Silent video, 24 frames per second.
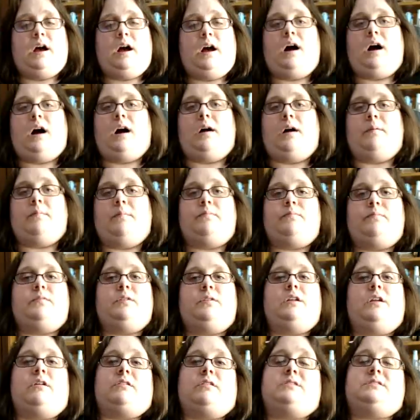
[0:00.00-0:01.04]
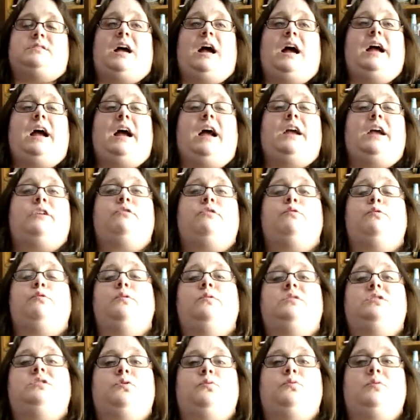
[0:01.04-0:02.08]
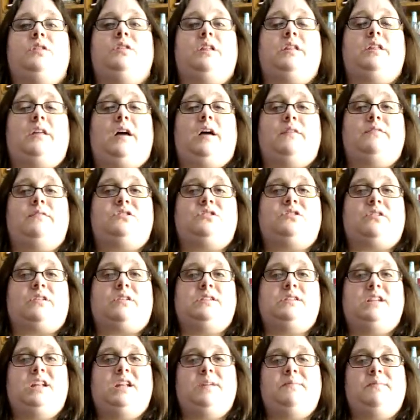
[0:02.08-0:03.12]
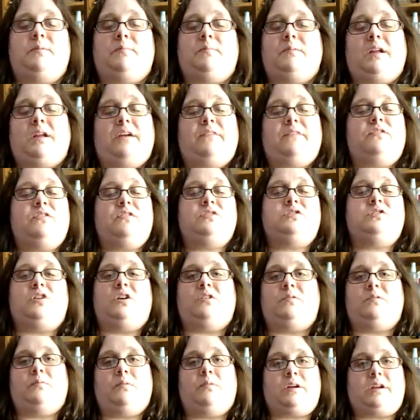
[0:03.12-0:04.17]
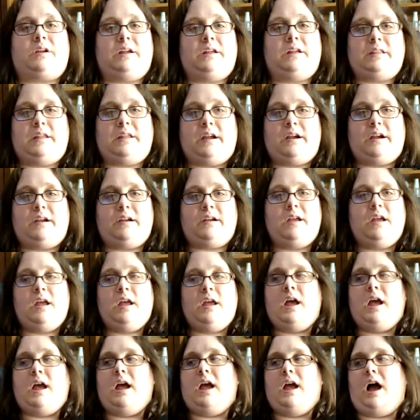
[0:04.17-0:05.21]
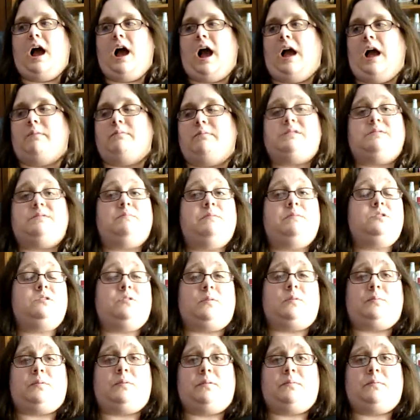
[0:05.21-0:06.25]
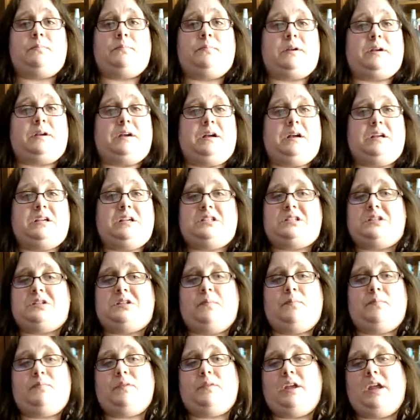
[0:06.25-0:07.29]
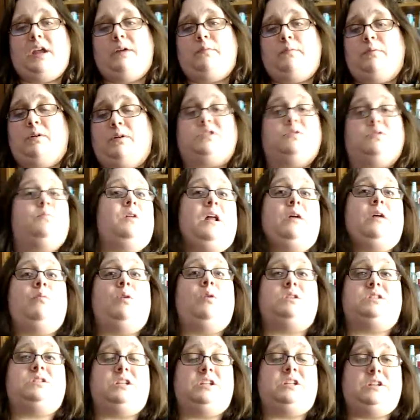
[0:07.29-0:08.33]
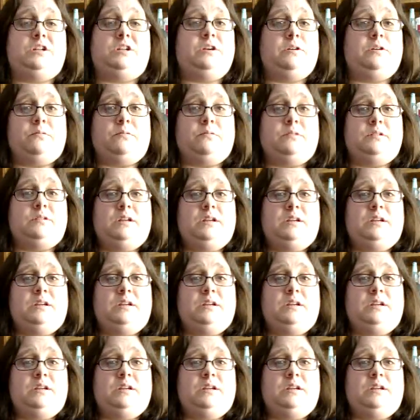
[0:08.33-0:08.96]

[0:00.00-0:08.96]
Um, you know, because I, I grew to really love Circuit City, but when I first started working there, I was miserable because it wasn't what I wanted to do.